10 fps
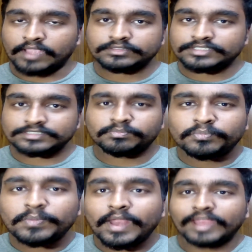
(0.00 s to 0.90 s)
I just
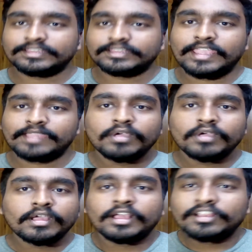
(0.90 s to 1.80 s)
played the
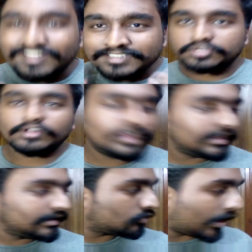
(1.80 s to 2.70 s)
game literally